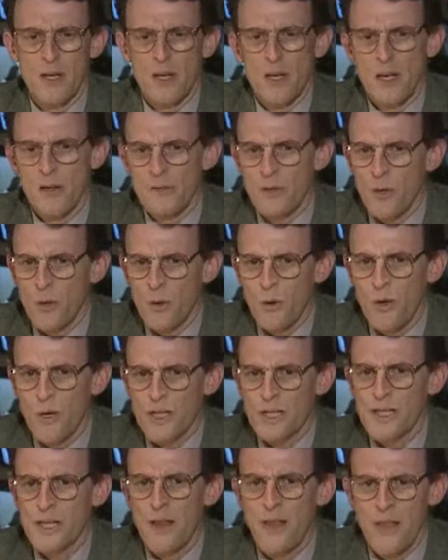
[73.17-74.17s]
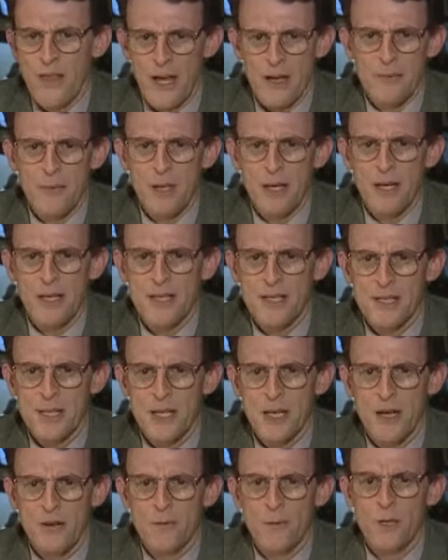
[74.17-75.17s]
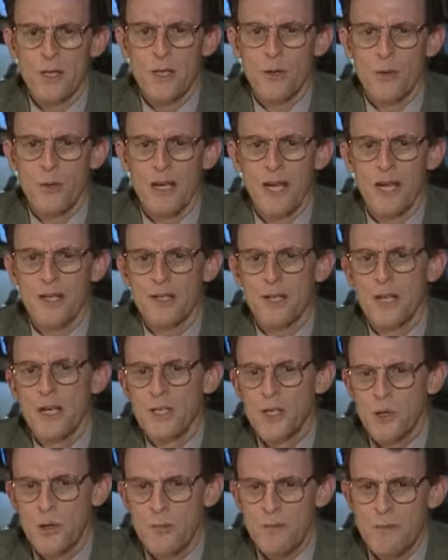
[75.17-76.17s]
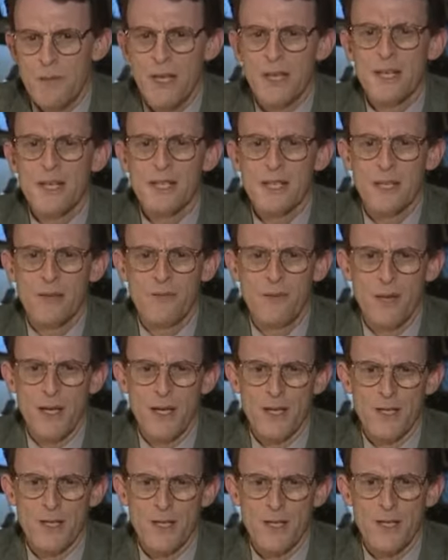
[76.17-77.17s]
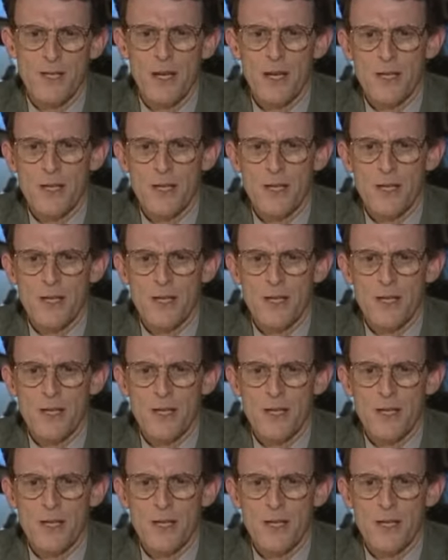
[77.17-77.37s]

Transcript: Of course, that by itself would create tremendous inflation,